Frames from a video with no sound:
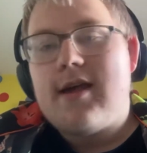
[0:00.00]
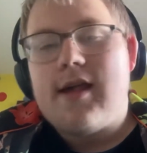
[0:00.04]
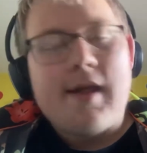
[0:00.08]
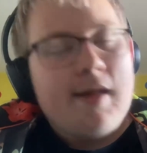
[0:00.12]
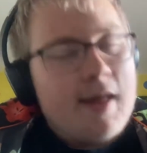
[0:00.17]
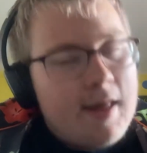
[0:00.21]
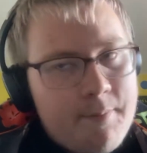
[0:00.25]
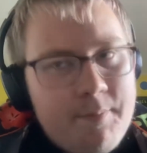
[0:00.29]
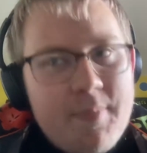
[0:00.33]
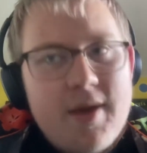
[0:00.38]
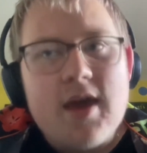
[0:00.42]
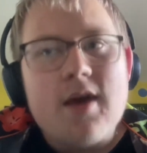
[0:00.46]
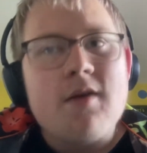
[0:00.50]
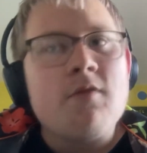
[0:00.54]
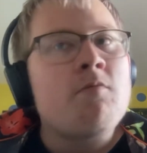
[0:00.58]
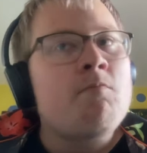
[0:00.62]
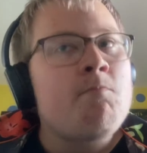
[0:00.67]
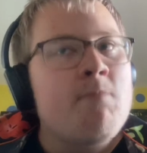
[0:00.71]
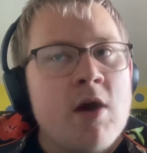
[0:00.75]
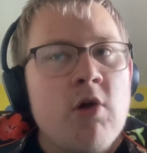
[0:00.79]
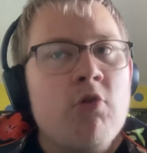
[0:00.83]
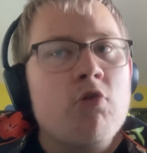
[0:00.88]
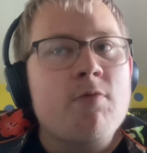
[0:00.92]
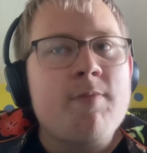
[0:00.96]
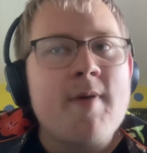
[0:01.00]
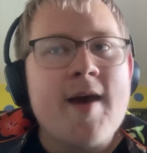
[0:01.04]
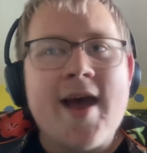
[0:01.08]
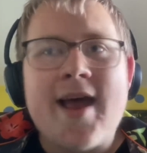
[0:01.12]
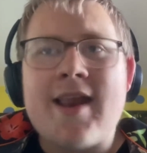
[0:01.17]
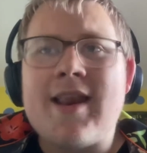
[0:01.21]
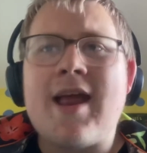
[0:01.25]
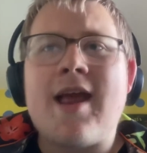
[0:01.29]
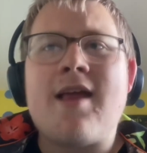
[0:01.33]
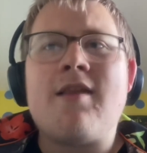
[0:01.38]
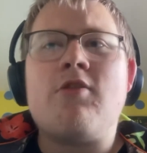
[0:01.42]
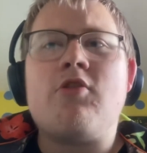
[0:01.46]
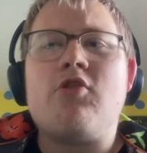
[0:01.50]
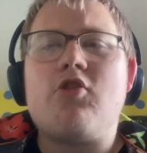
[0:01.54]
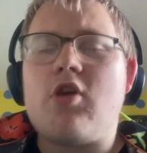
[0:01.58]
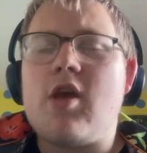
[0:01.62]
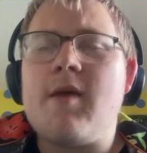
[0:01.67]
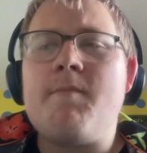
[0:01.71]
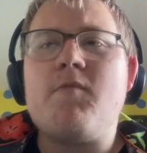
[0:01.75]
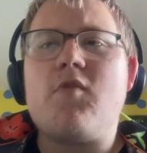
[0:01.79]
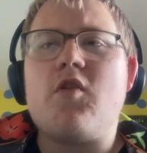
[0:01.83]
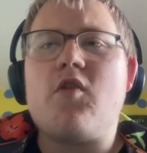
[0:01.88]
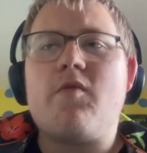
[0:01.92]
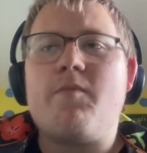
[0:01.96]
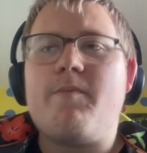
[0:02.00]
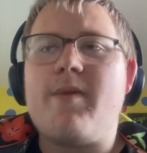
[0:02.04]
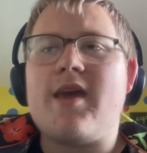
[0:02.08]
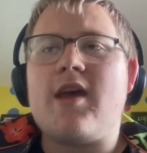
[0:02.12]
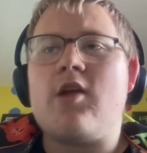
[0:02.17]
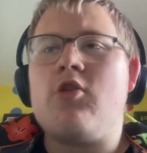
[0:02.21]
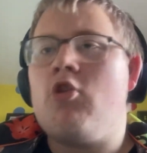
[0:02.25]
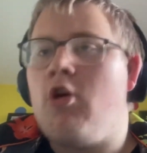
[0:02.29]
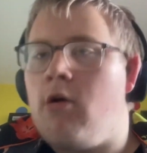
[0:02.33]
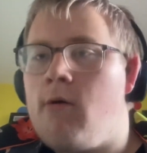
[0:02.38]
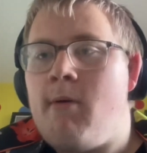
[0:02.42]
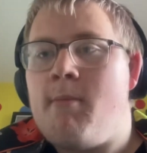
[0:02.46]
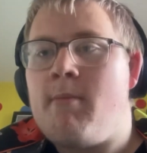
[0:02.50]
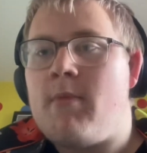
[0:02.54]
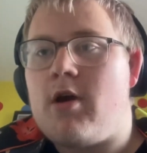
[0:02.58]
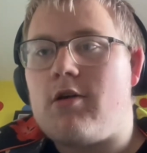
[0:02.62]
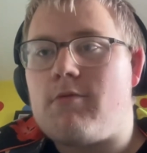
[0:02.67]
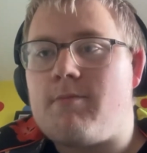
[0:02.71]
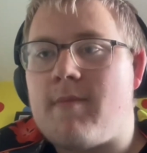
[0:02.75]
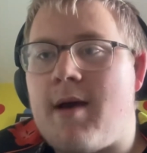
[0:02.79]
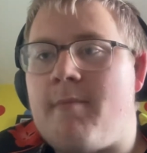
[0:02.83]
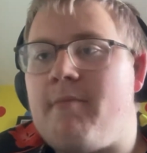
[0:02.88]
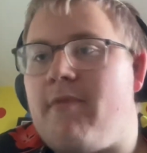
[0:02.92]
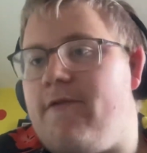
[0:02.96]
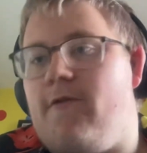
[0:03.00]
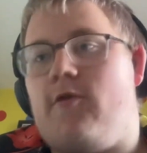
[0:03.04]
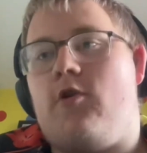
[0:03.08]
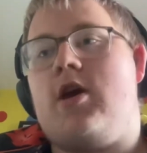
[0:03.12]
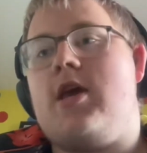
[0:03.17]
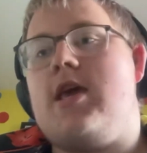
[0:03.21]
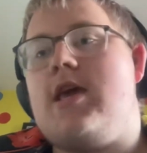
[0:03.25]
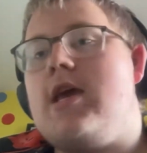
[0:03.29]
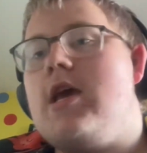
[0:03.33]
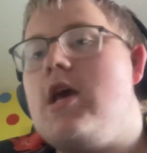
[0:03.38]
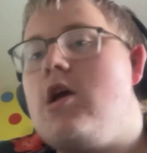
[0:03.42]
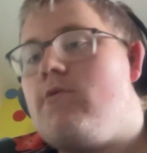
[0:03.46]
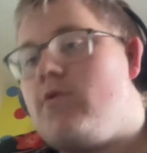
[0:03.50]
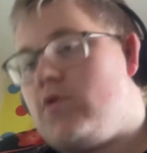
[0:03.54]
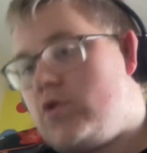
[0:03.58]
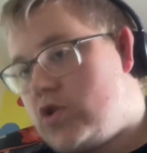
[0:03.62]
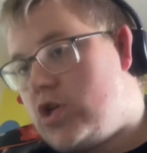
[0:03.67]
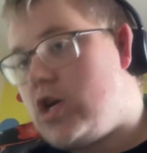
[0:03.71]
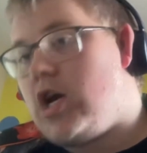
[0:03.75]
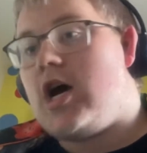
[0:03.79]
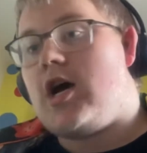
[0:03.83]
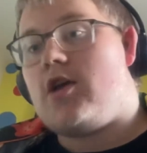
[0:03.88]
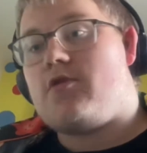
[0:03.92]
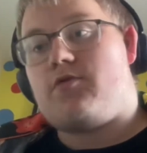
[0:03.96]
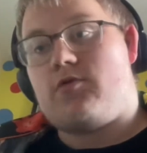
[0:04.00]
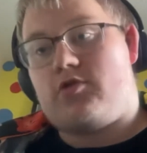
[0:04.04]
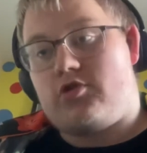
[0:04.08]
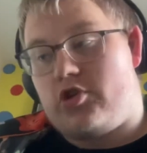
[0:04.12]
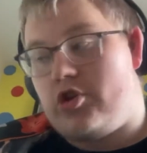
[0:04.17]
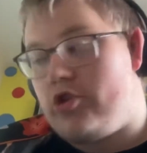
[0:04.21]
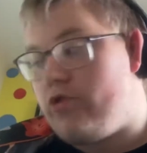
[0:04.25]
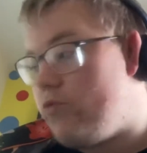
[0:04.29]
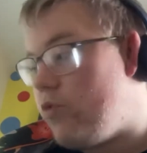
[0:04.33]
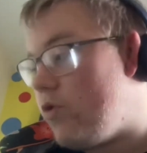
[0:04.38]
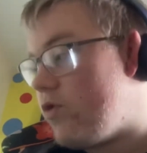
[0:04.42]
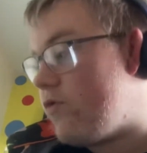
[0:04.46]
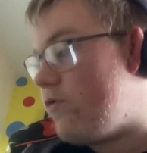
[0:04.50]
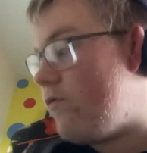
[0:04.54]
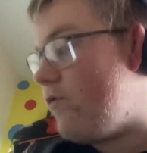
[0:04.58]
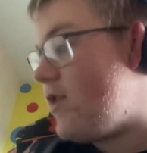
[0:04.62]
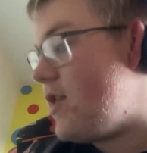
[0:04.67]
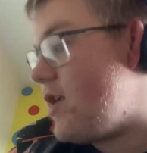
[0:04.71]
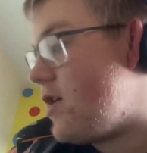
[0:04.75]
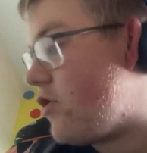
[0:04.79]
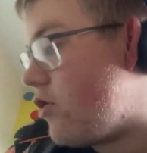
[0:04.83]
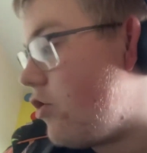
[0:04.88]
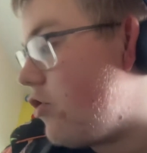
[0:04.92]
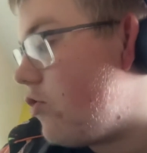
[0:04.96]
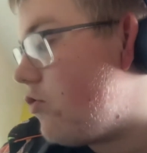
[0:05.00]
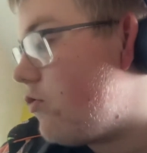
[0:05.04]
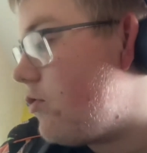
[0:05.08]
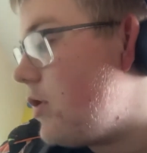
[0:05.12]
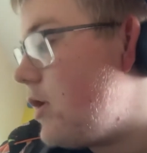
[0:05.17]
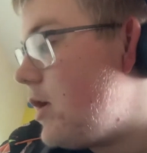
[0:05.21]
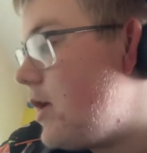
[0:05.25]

Him being a milkman and him just being a normal milkman before he was cursed was really cool.